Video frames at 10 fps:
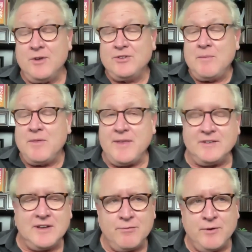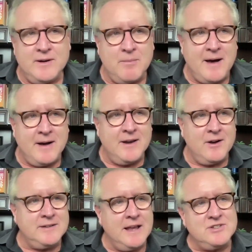some of the things I've written about in
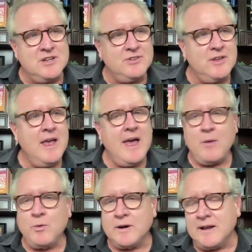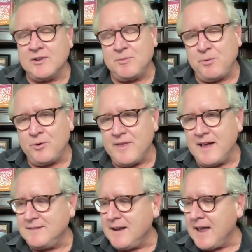Audacious, and we're going to explore
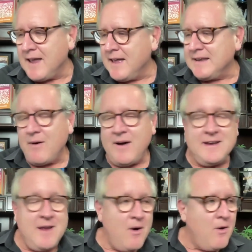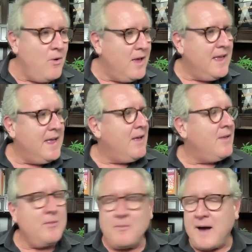that today. Now, I know
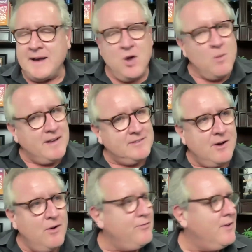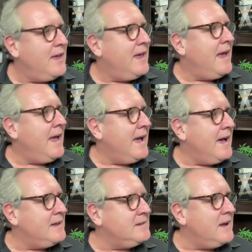myself,
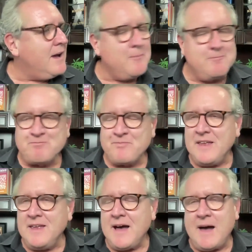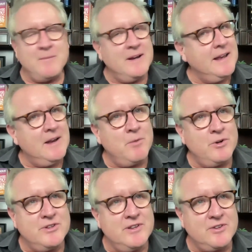and I'm going to get
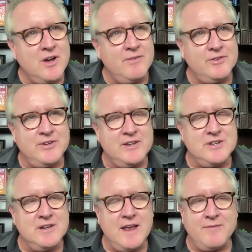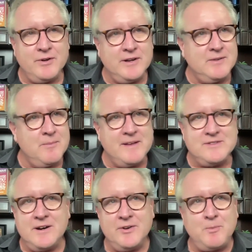immersed in this conversation and forget to
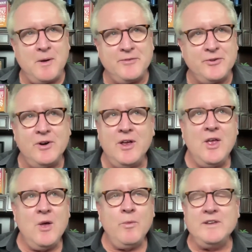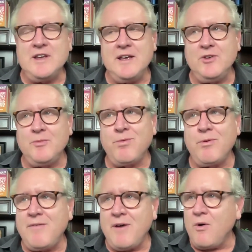mention our sponsor, which is
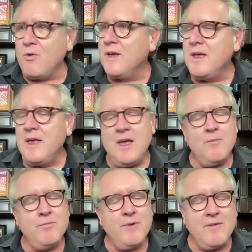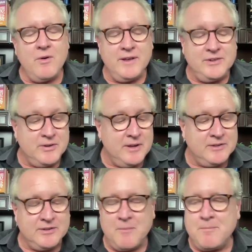Brevo. Brevo is
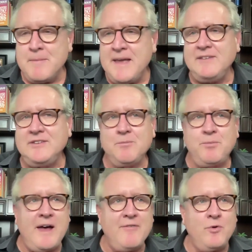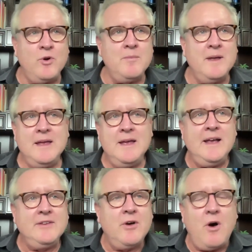an amazing platform.
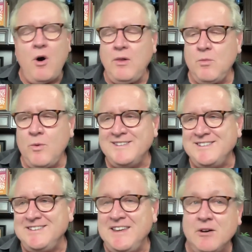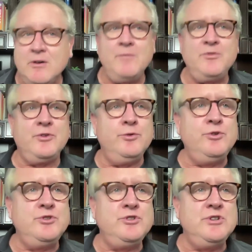It's an all-in-one CRM
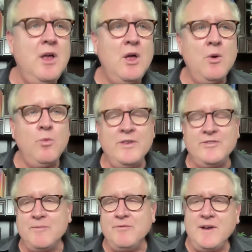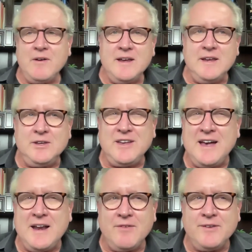solution with some very
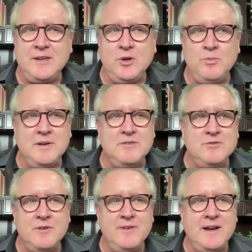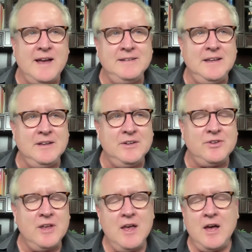kind of human-driven
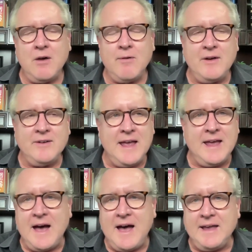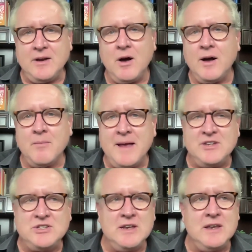ideas around AI and
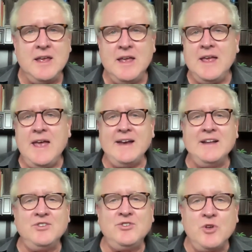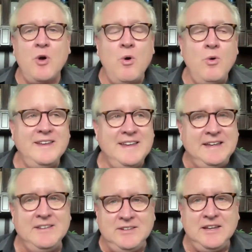automation, and it's so
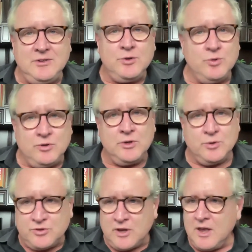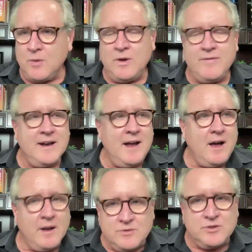easy to use. We've had
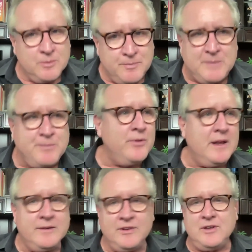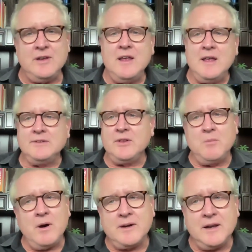hundreds of people that listen to the
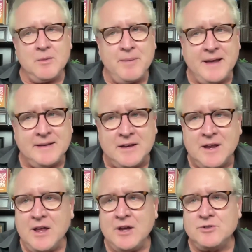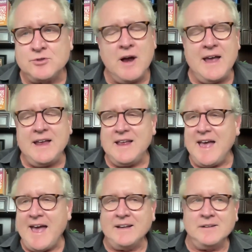Marketing Companion try it
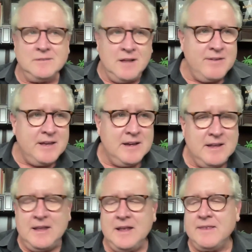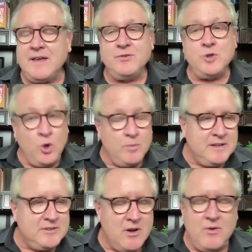and love it. They've told me
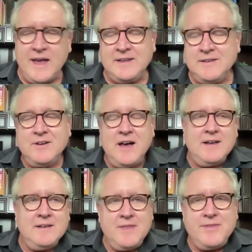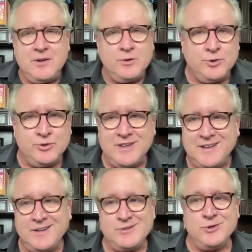so, and you've got nothing to lose
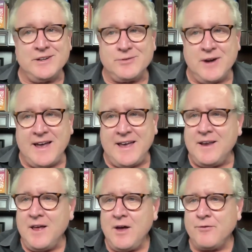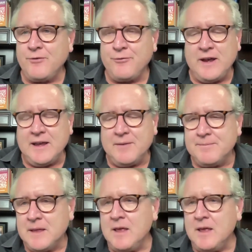because you can try it for free.